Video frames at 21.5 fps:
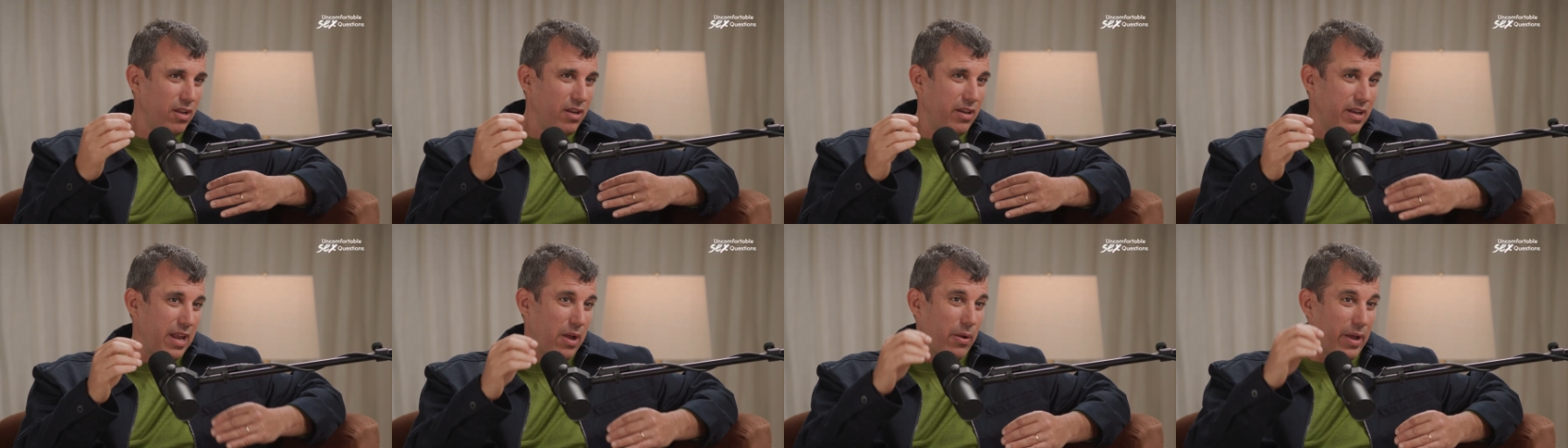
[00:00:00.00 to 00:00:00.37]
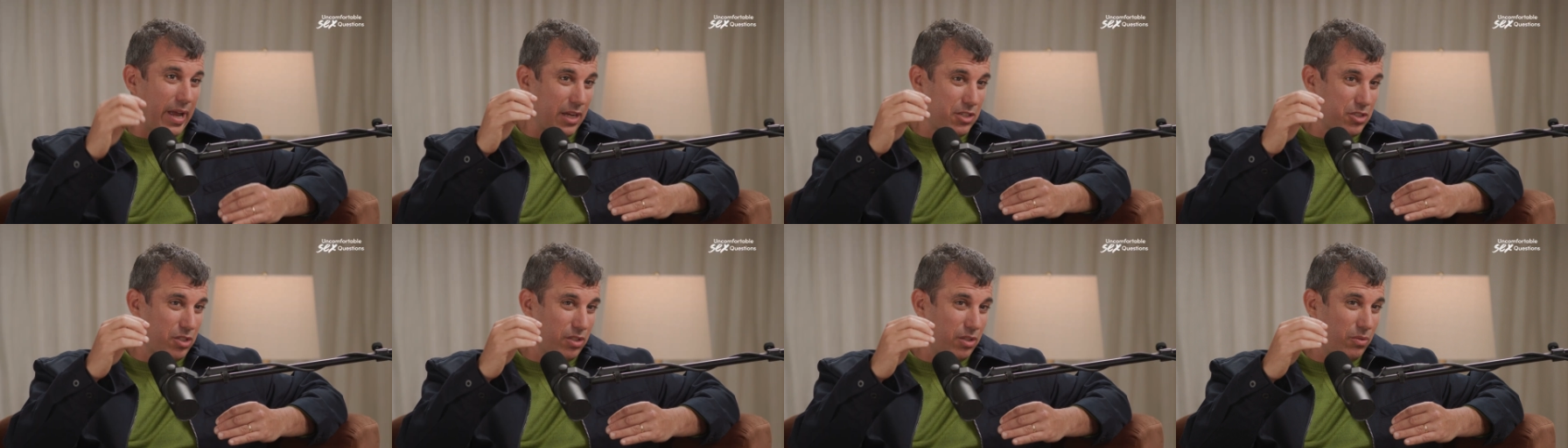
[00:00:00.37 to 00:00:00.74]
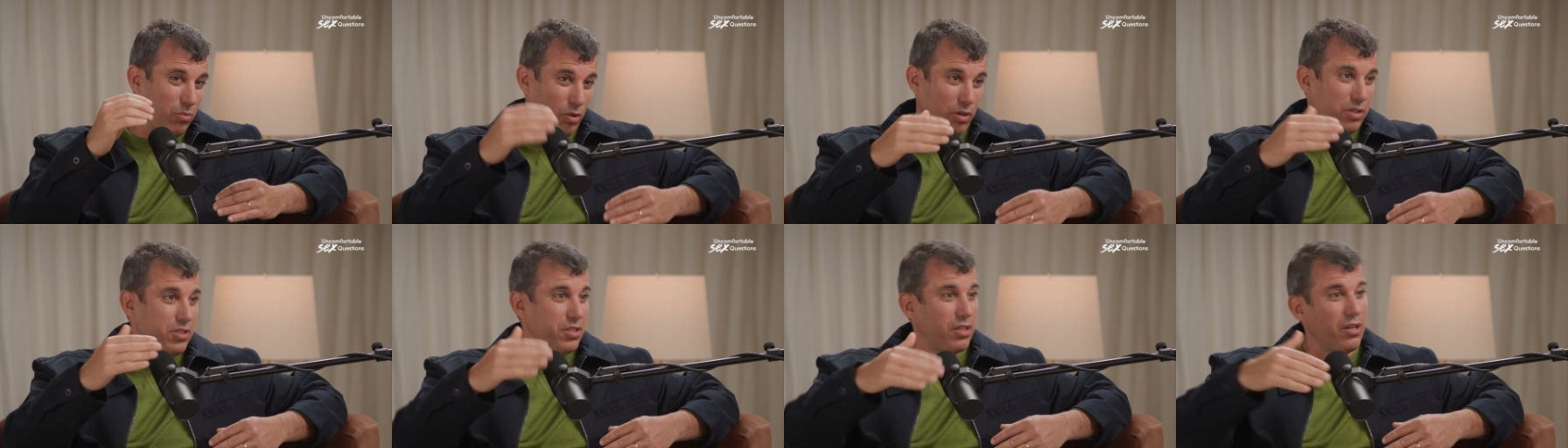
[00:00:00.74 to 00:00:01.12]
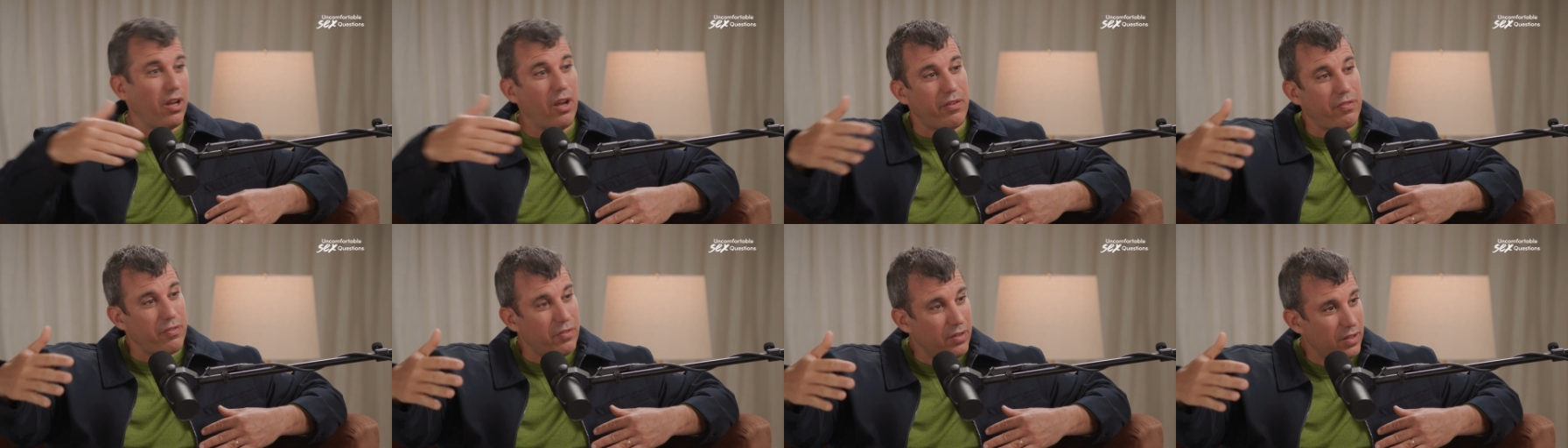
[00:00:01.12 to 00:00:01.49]
now actually works
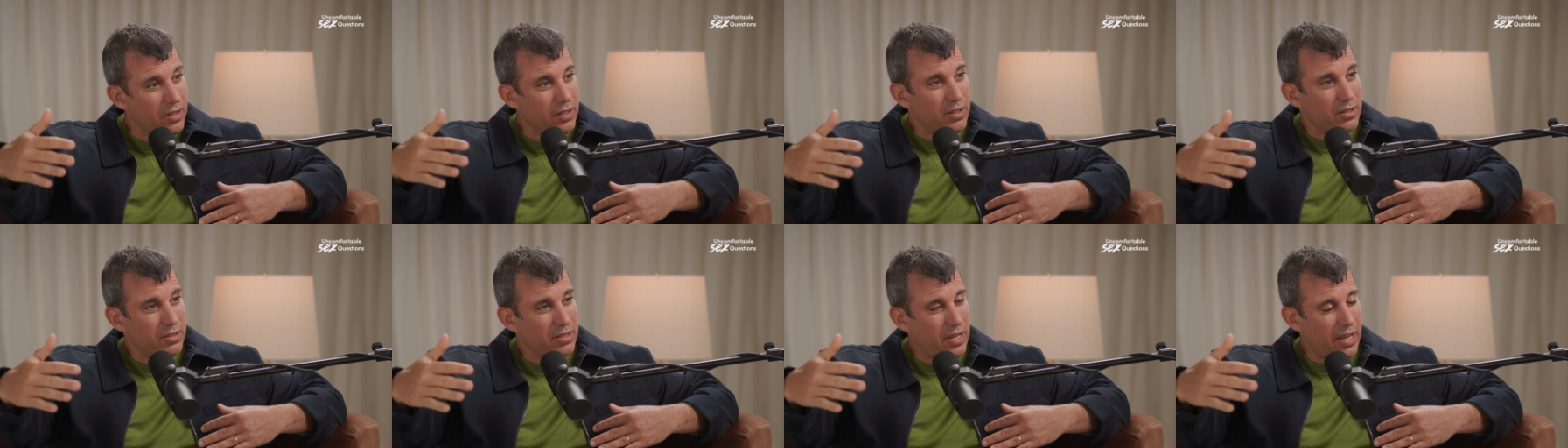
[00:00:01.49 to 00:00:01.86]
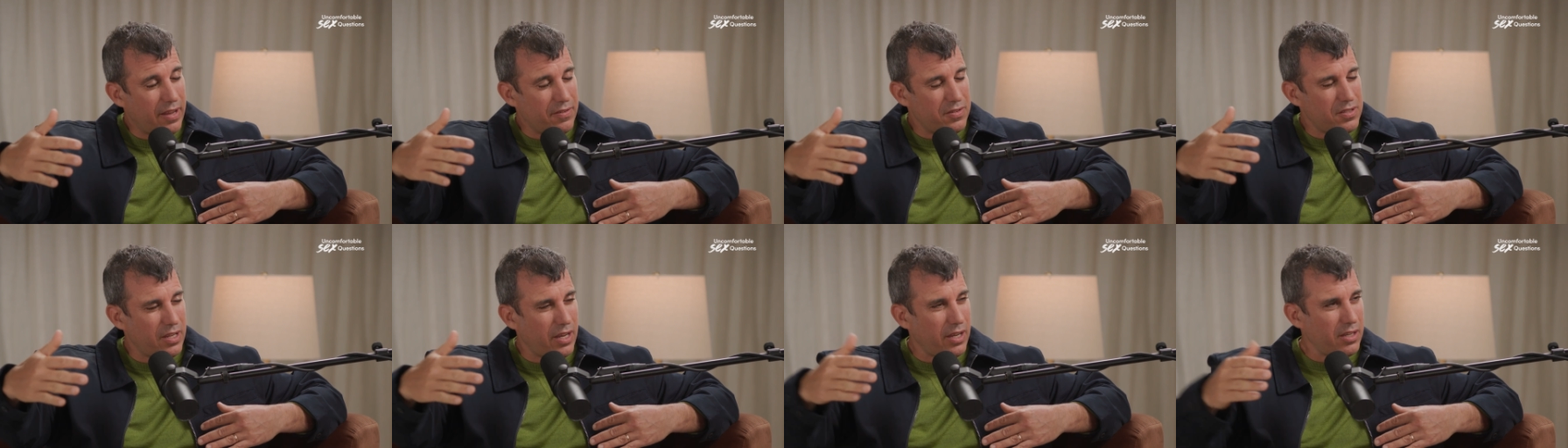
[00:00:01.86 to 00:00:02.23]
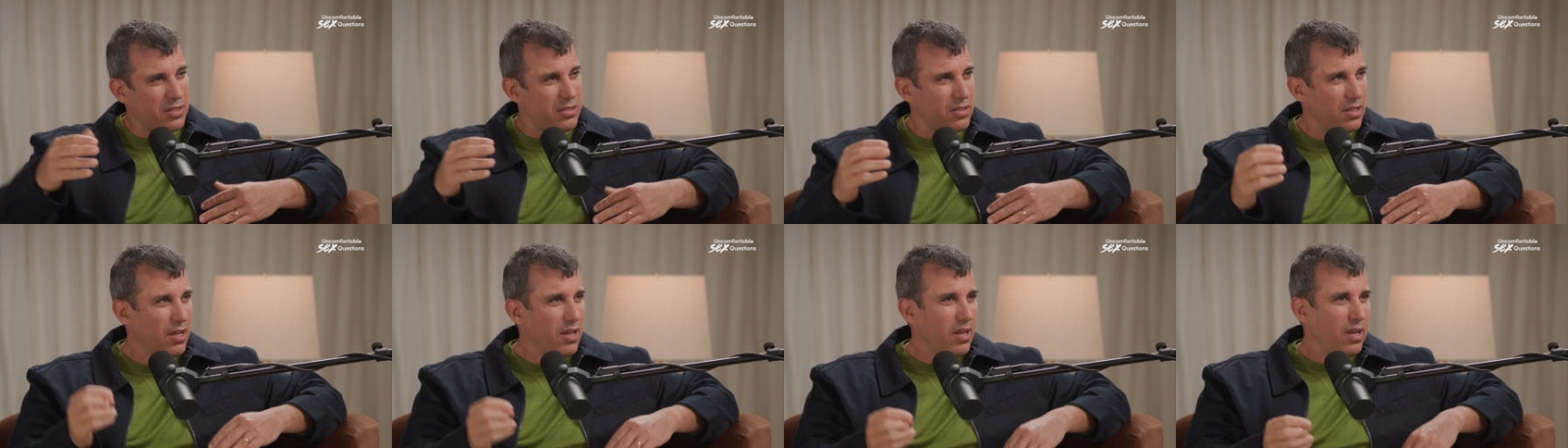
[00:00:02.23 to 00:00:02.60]
enough to have sex.